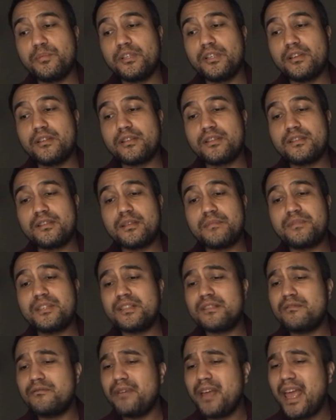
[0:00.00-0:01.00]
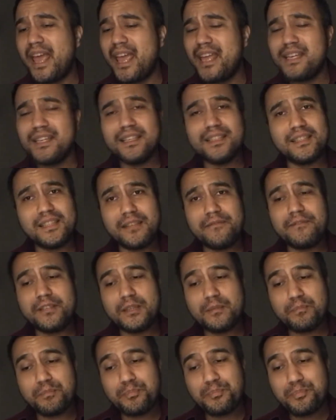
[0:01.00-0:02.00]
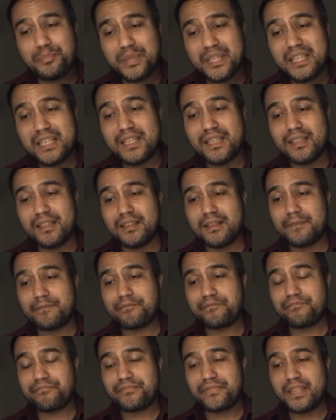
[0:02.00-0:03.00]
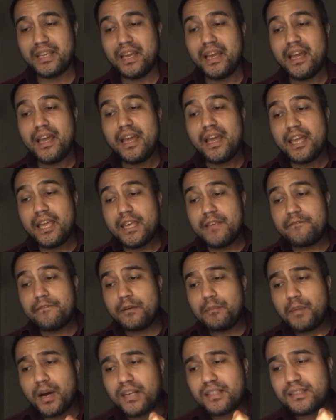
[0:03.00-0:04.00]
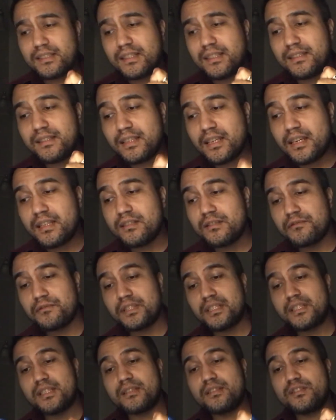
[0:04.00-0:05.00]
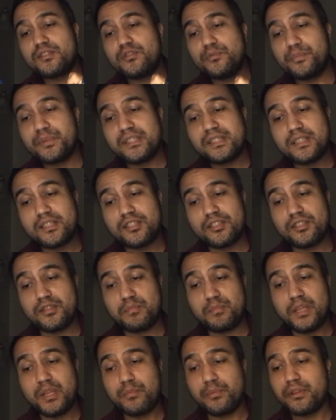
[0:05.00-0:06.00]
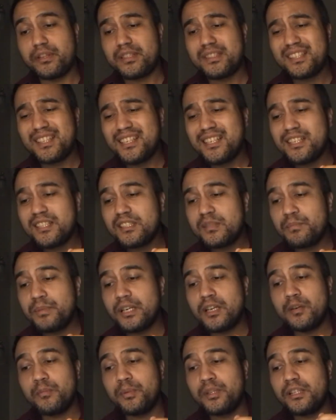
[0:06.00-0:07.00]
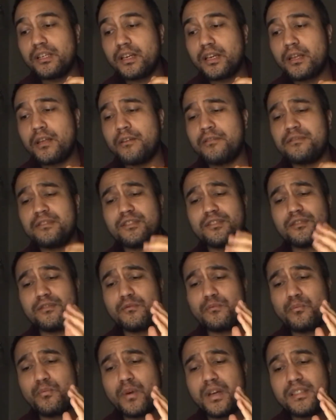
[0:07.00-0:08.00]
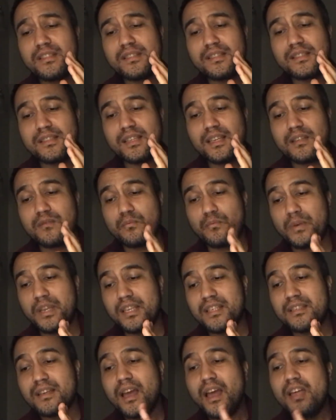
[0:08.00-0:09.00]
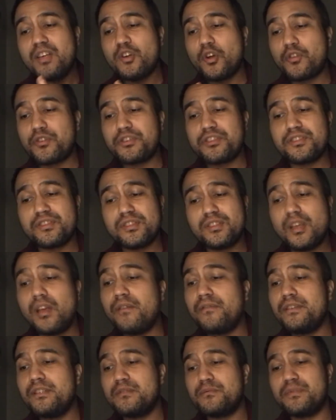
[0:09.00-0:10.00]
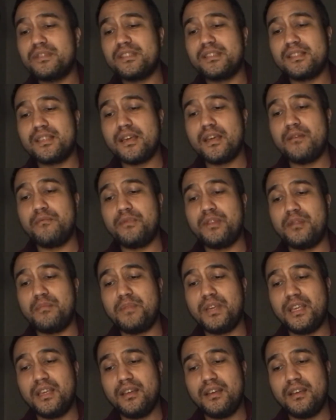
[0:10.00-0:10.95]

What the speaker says: on the subject to any living being. If amongst these ignorant and superstitious people this inexplicable occurrence should once get wind, not a servant would stay with me."